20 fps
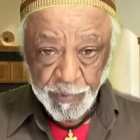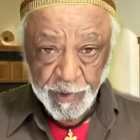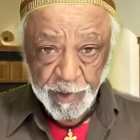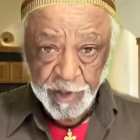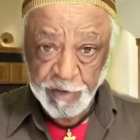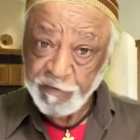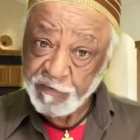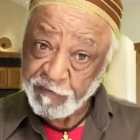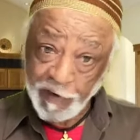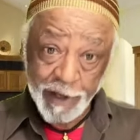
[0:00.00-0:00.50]

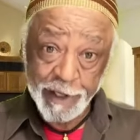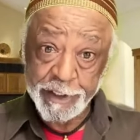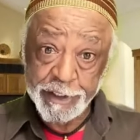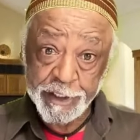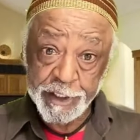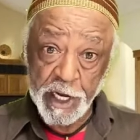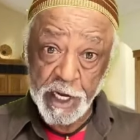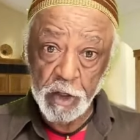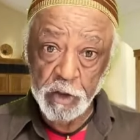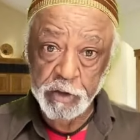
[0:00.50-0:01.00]
in
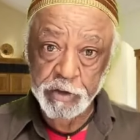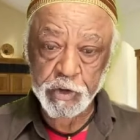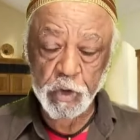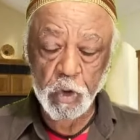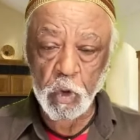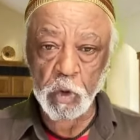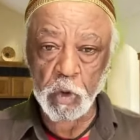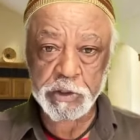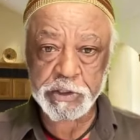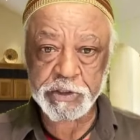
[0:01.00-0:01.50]
finding out the
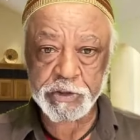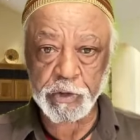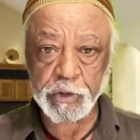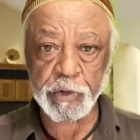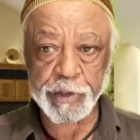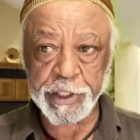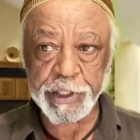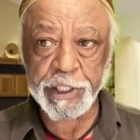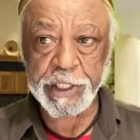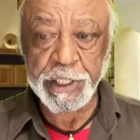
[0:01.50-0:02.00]
whole
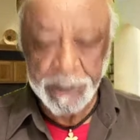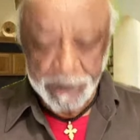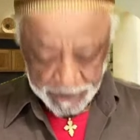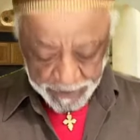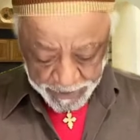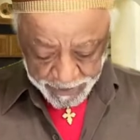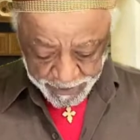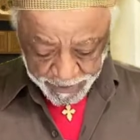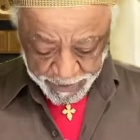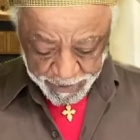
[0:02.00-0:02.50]
story
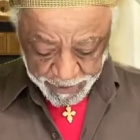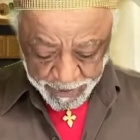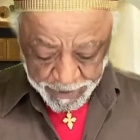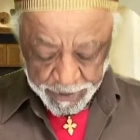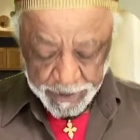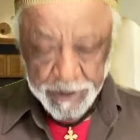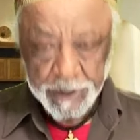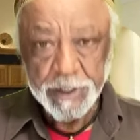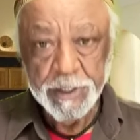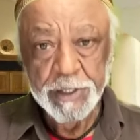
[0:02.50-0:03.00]

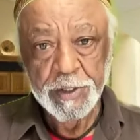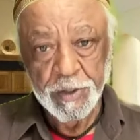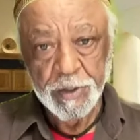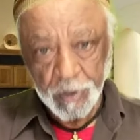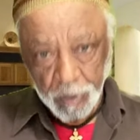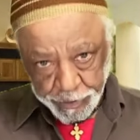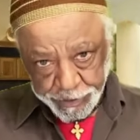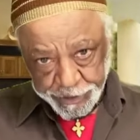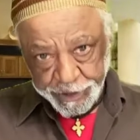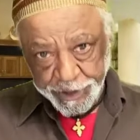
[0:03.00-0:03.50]

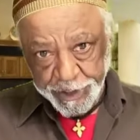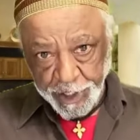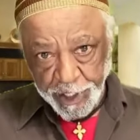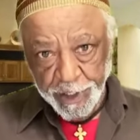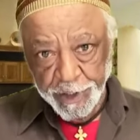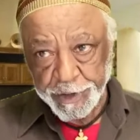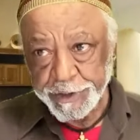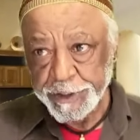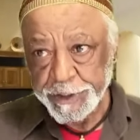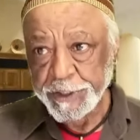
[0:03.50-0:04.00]
on the
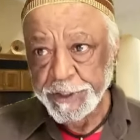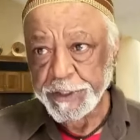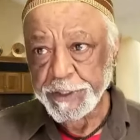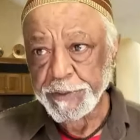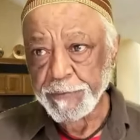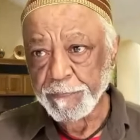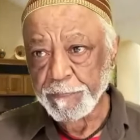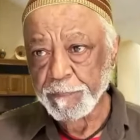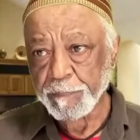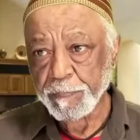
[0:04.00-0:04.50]
ground.
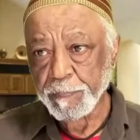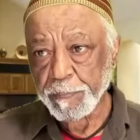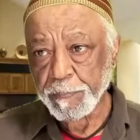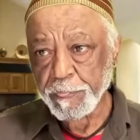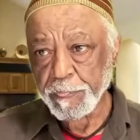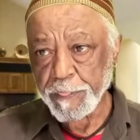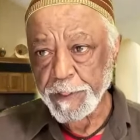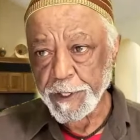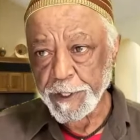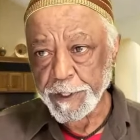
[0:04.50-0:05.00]

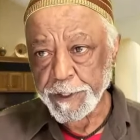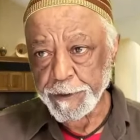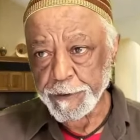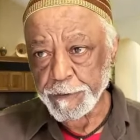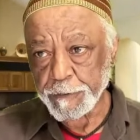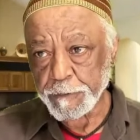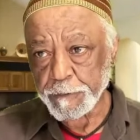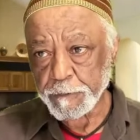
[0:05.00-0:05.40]
Thank you.